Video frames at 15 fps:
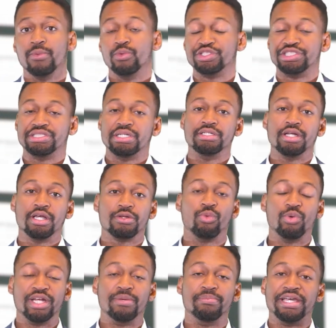which is another
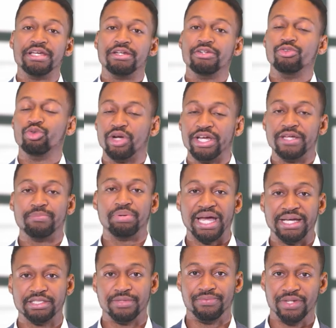way to make great
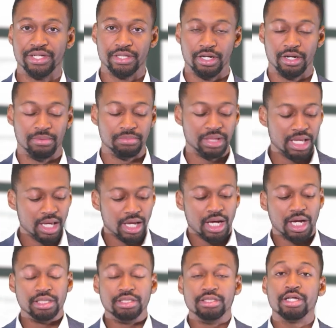passive income.
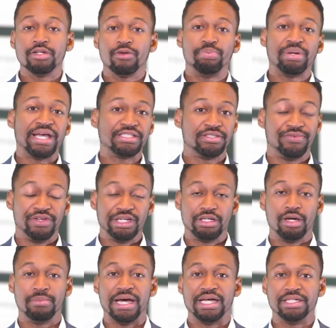Another passive
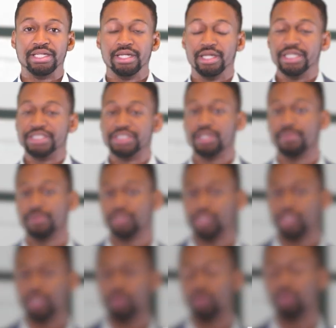income idea is number
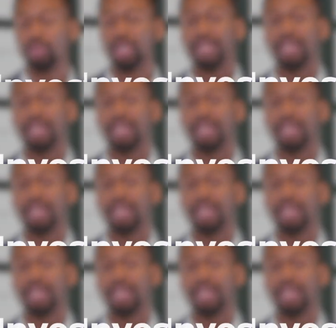two,